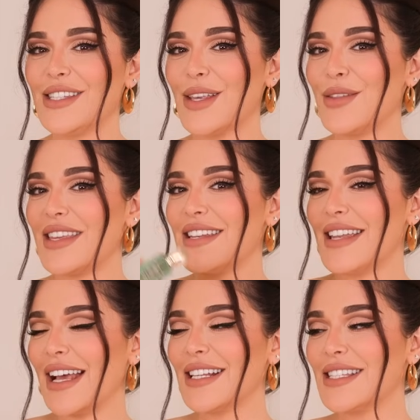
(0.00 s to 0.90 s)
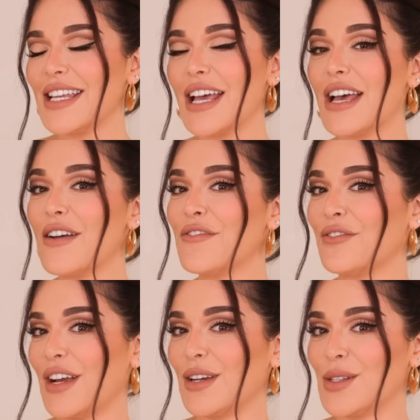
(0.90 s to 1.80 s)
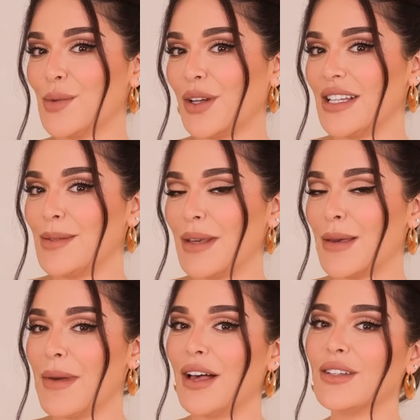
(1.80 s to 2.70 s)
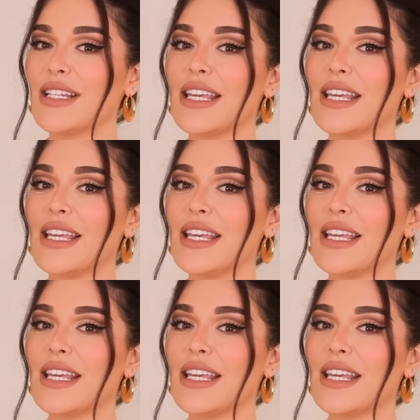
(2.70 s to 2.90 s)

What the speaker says: So the next fragrance we're gonna speak about